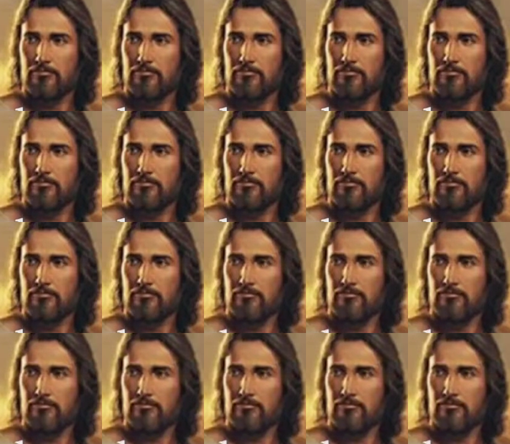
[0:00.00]

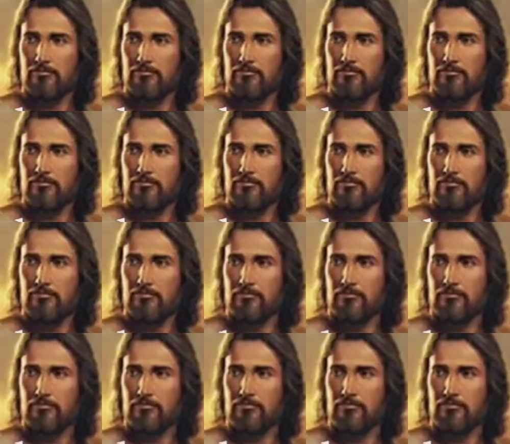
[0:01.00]

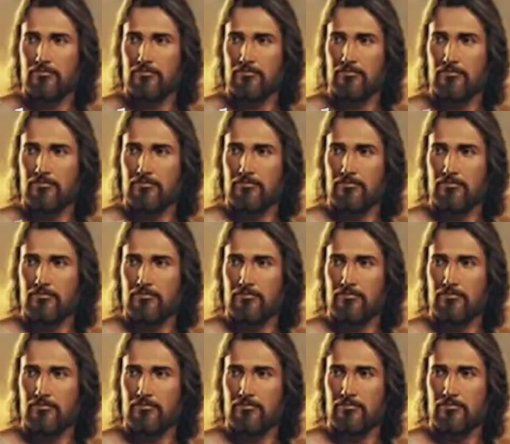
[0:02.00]

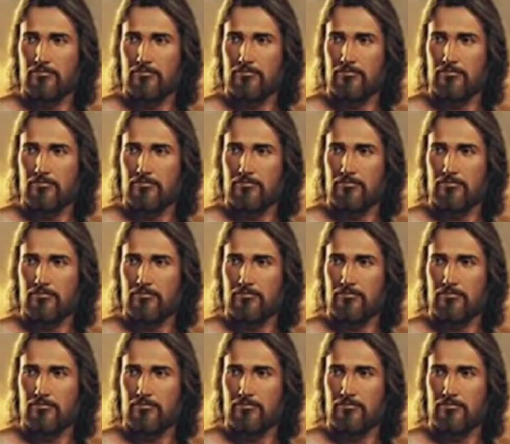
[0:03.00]
Nobody speaks.